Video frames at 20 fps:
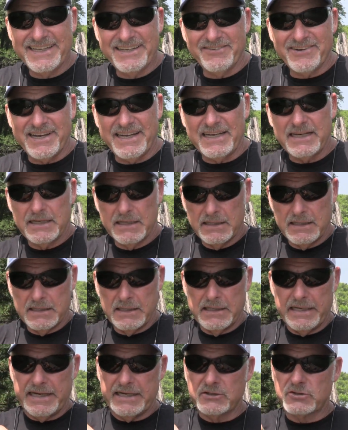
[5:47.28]
Right?
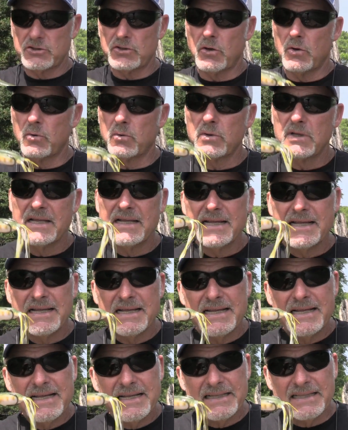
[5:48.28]
And so
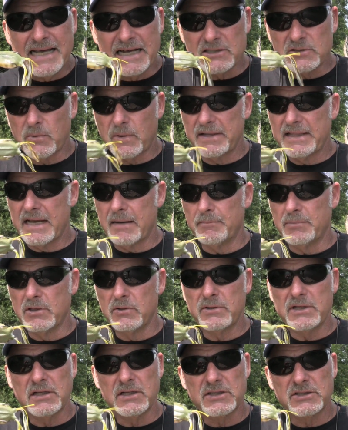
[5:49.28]
that's why that
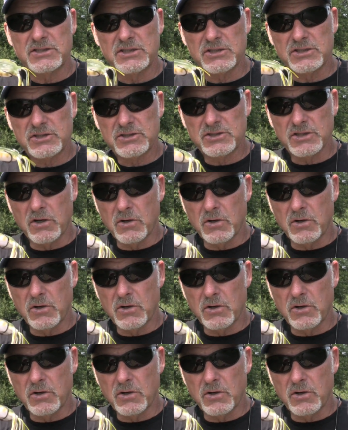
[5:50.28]
bluegill is just